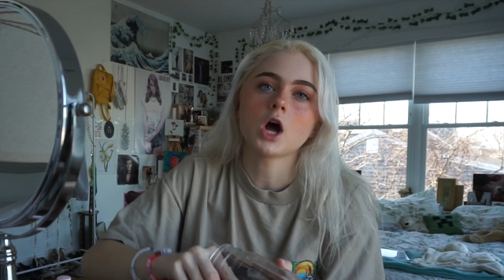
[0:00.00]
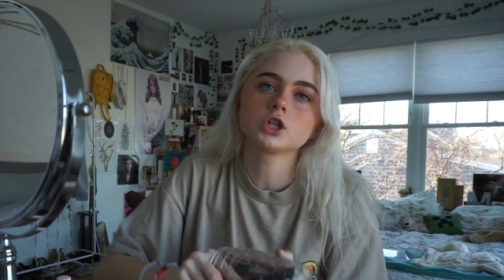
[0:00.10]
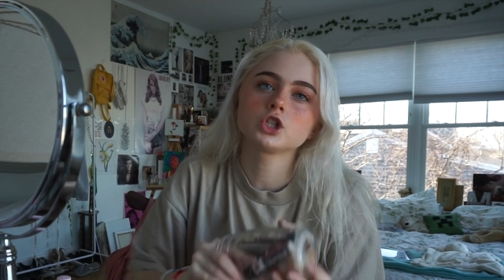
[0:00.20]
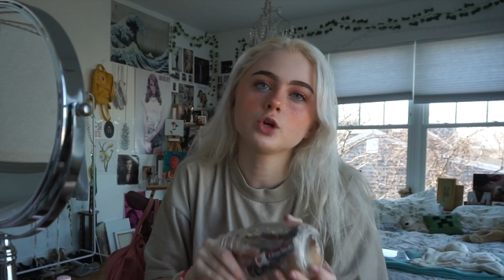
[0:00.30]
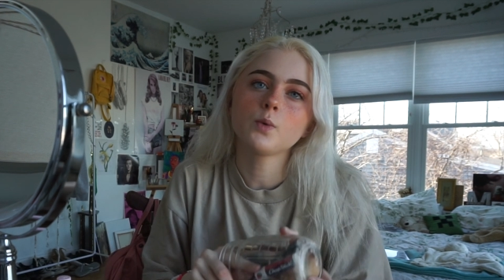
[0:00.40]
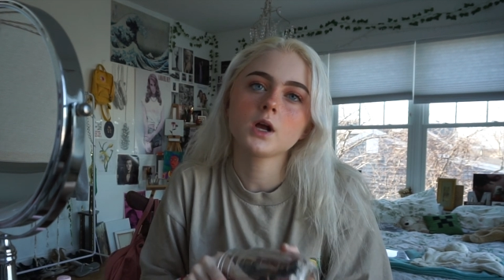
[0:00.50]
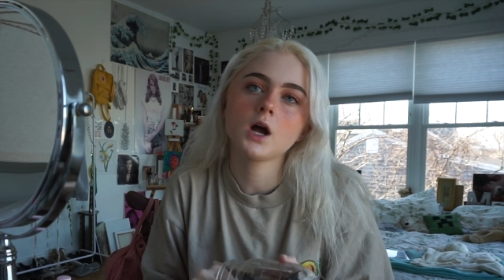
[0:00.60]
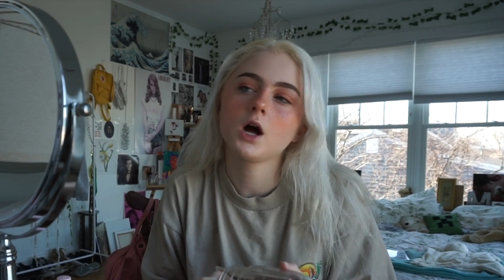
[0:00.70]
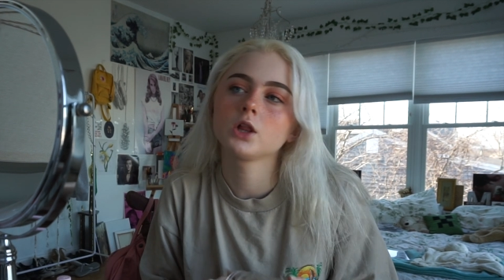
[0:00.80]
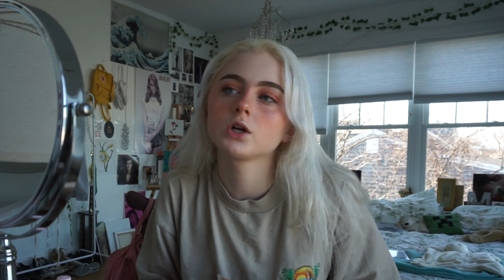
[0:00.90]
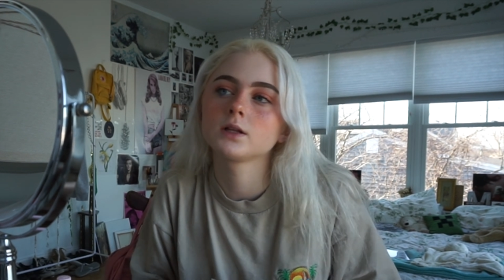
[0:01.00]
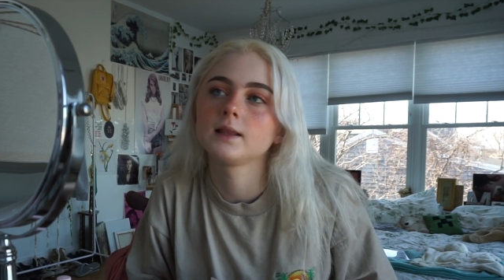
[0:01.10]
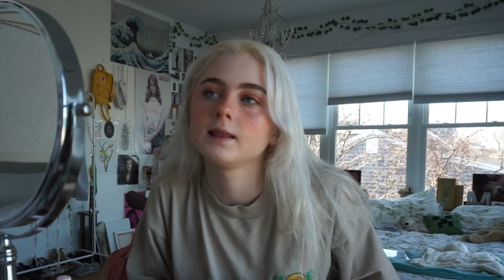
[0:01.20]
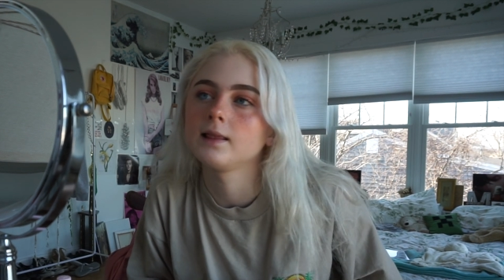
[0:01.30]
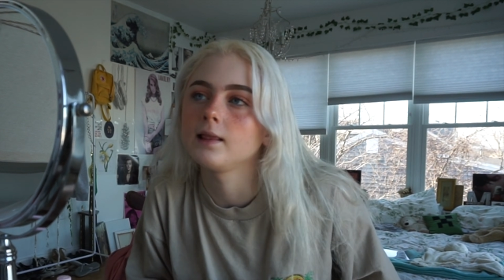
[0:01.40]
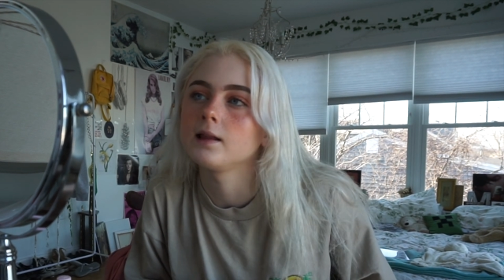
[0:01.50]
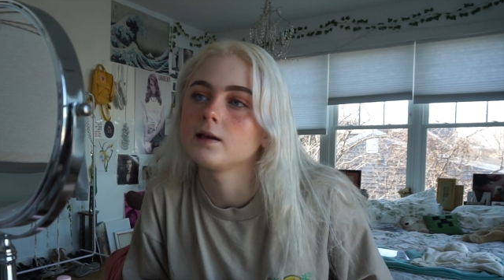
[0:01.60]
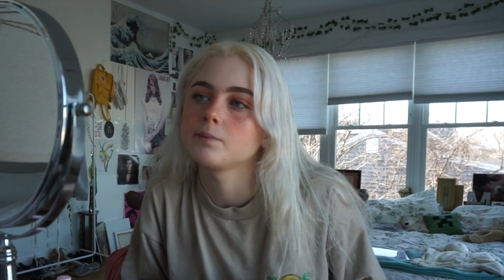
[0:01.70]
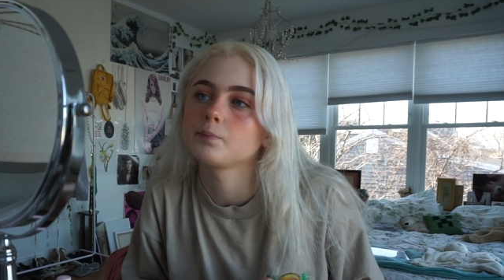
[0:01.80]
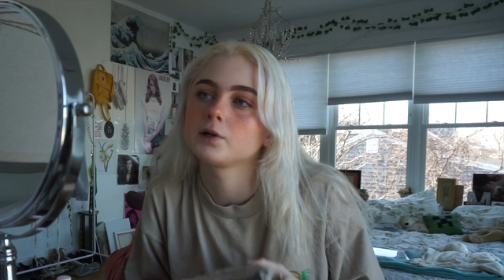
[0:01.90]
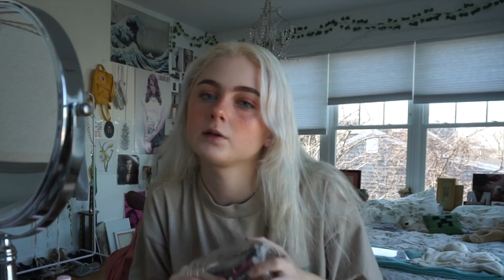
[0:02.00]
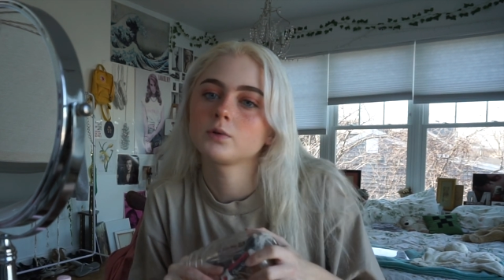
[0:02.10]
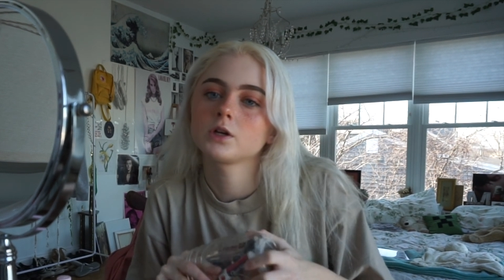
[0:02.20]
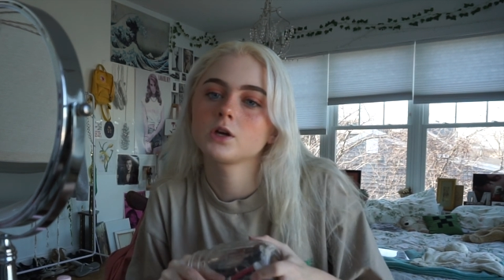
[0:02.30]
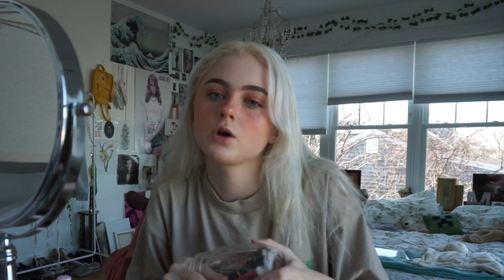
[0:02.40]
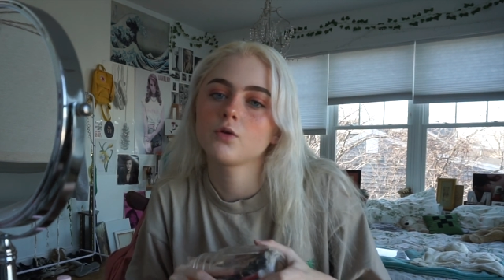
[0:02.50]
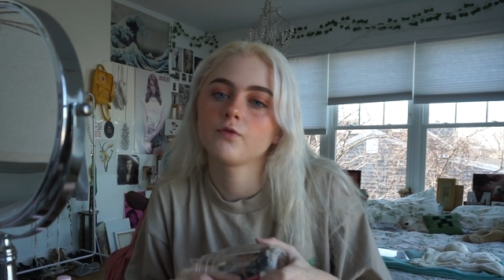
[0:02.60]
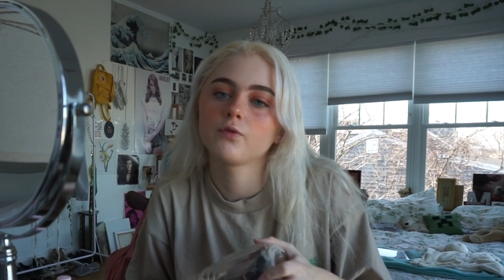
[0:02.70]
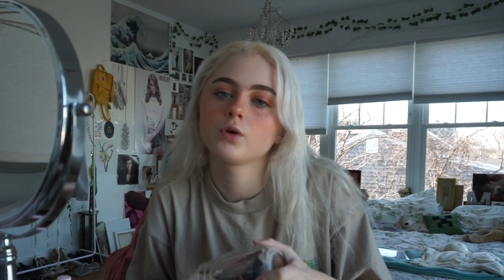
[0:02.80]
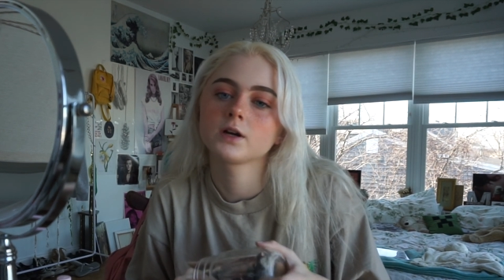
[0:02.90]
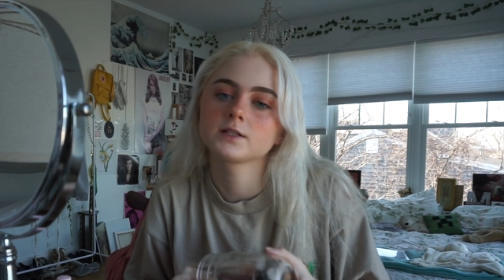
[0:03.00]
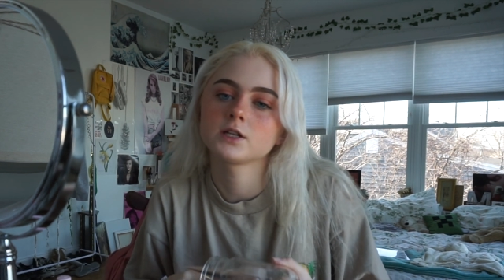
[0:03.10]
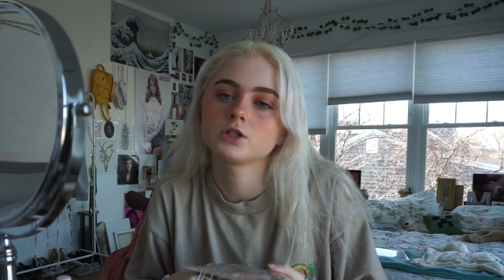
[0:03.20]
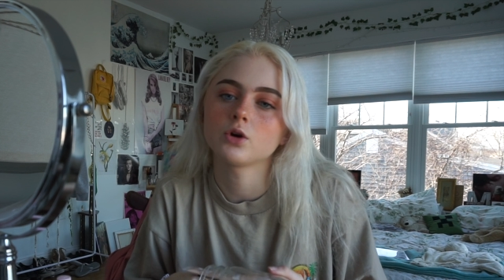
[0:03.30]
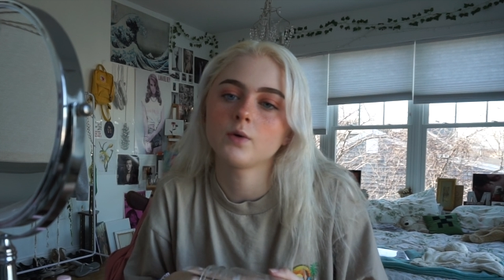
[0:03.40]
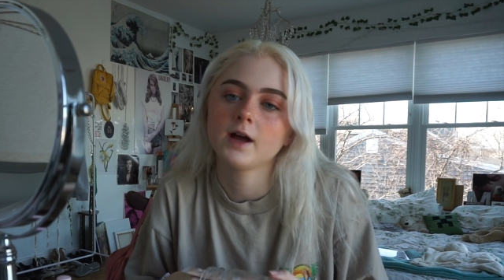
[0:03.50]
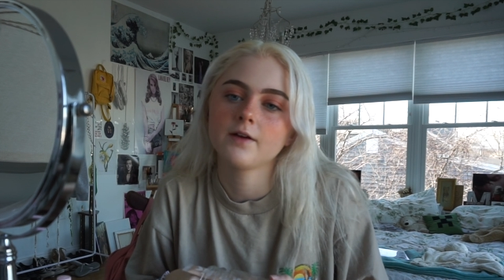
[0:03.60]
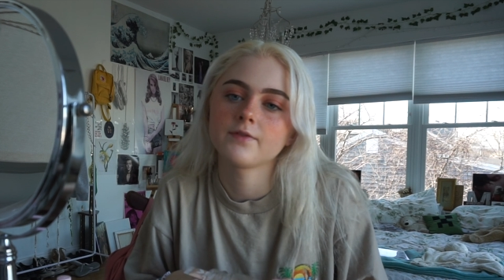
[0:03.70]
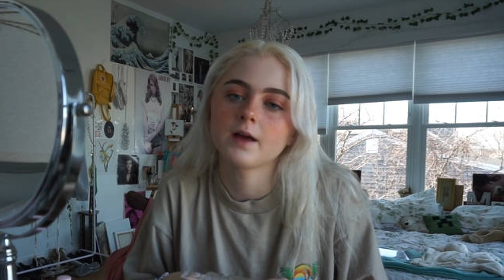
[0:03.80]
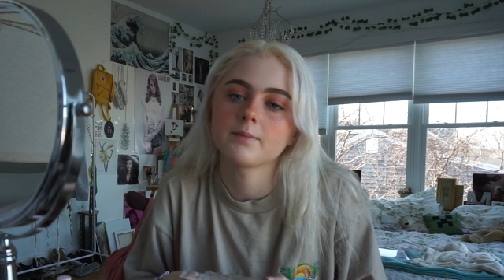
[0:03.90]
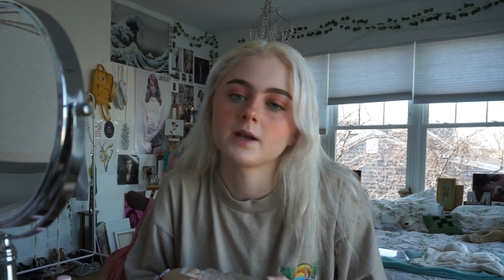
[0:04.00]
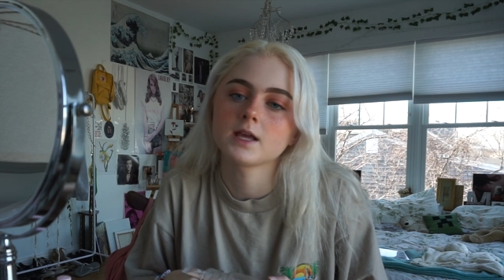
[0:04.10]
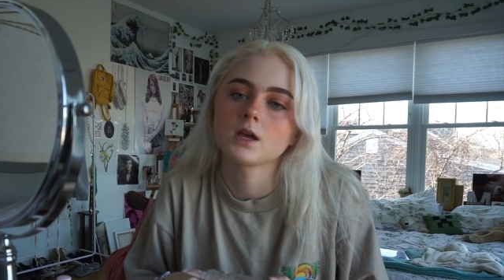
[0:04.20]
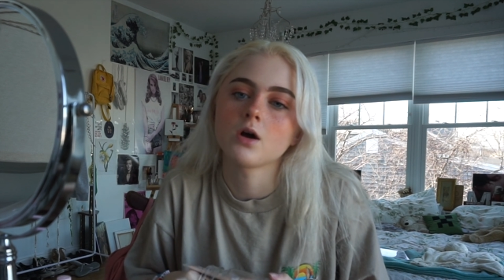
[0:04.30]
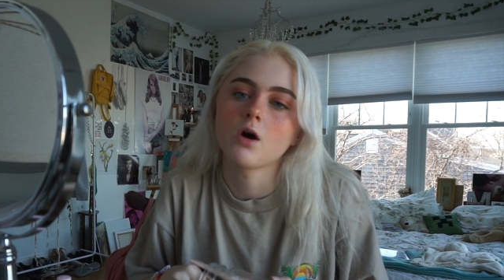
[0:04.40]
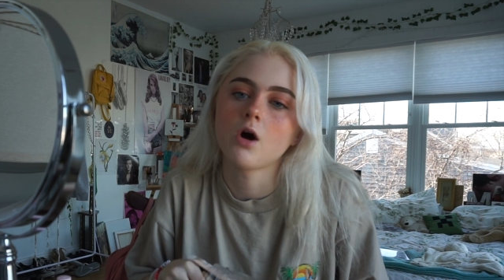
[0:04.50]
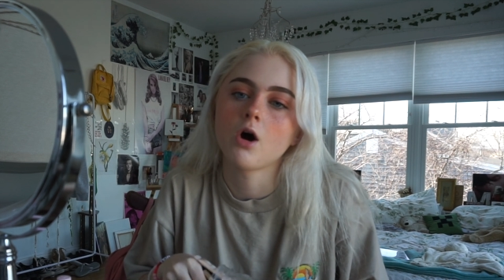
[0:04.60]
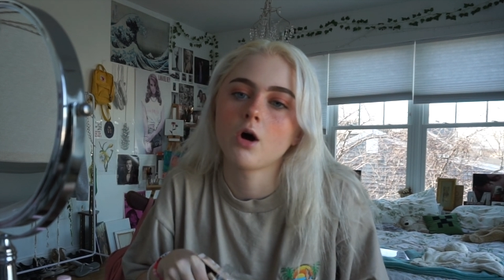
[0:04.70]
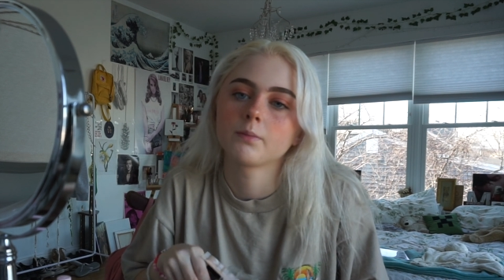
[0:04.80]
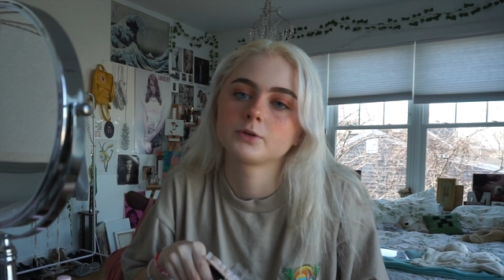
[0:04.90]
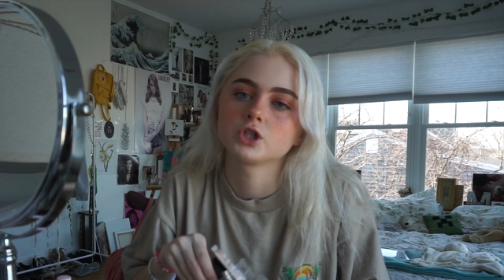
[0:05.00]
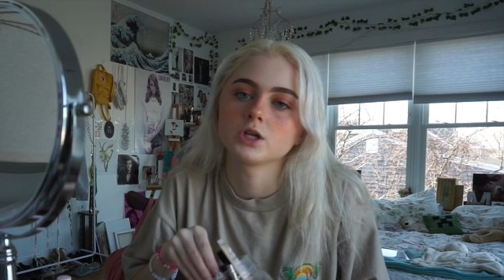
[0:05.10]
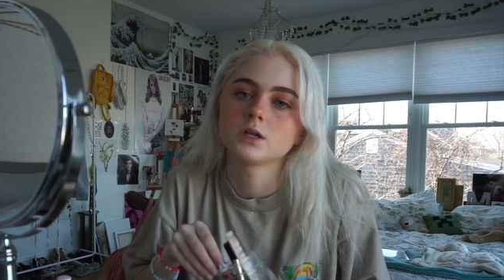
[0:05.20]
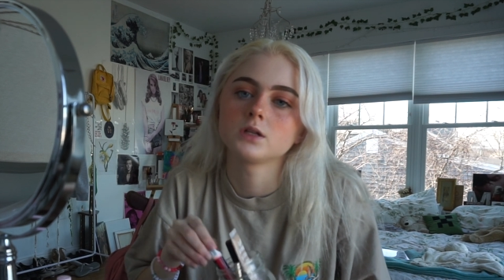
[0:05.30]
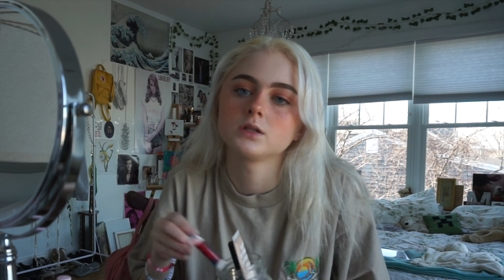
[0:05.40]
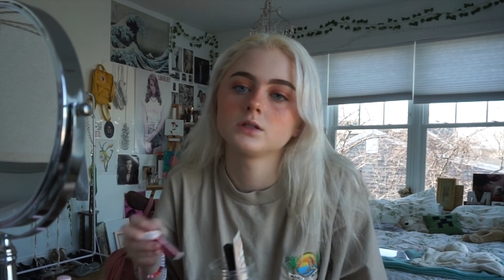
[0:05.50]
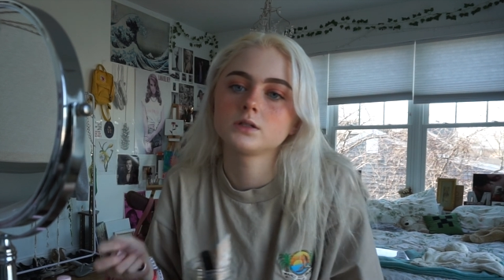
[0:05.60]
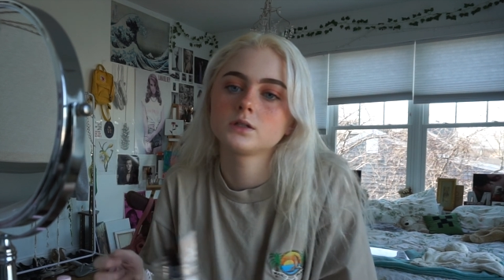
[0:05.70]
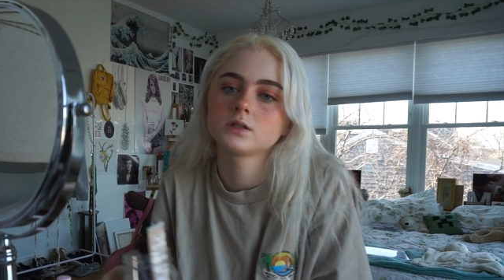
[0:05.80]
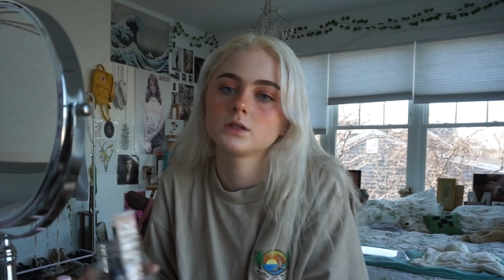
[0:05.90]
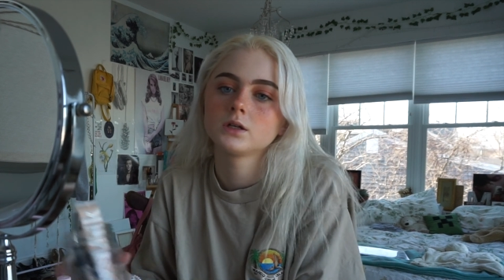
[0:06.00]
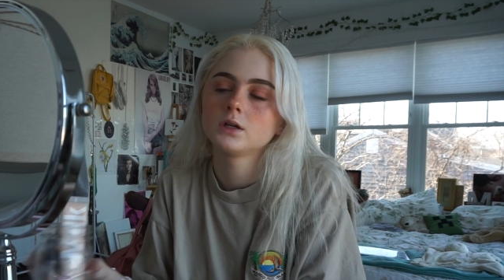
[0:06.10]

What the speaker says: not sure what color lip I want to go for because I don't have that many options.